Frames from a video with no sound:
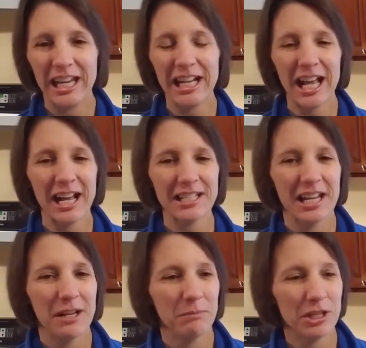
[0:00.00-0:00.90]
It has
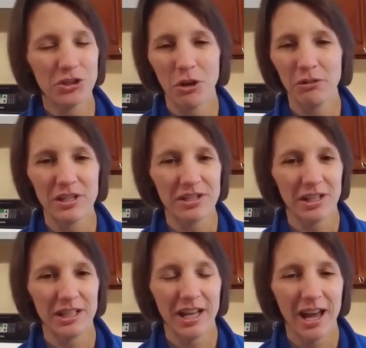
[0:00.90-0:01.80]
been shown and
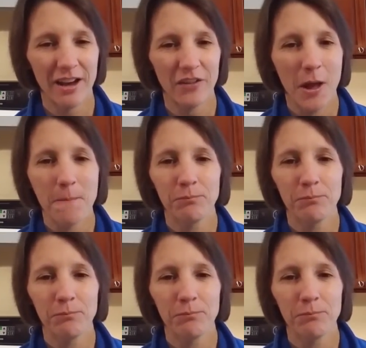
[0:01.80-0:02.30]
studied to have